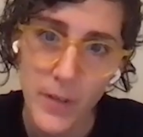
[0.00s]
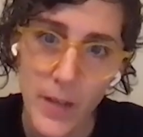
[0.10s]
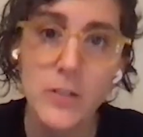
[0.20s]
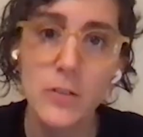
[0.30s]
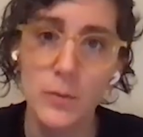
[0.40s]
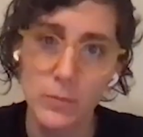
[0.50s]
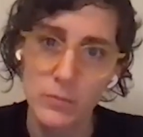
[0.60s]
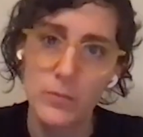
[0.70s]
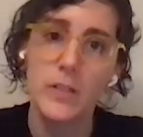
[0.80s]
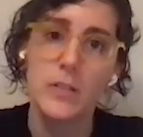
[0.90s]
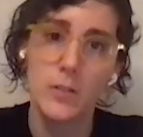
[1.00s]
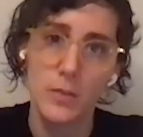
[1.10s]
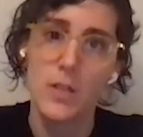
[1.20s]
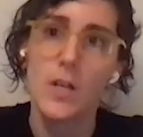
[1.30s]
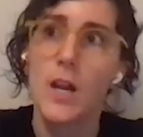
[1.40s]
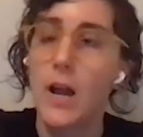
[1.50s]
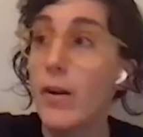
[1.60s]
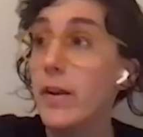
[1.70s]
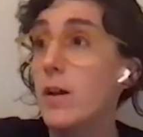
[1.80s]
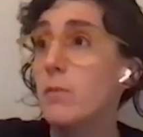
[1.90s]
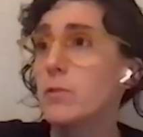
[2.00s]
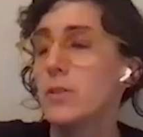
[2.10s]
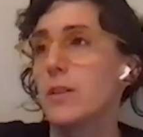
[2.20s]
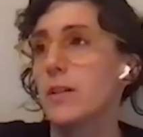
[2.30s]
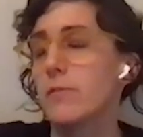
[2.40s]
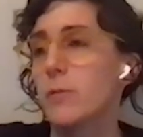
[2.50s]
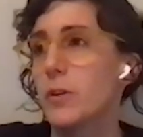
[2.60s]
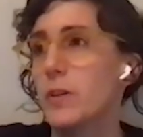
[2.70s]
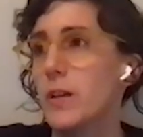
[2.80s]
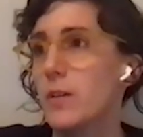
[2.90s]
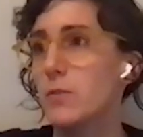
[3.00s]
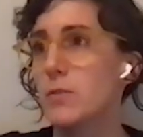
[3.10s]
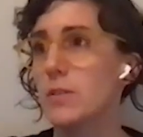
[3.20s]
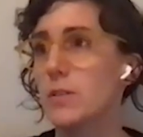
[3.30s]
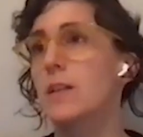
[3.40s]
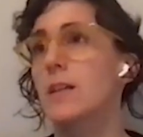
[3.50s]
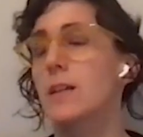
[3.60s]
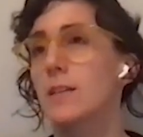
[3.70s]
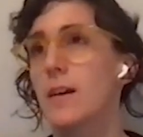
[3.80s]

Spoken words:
I do. Right now I'm doing like a 40-day Kundalini,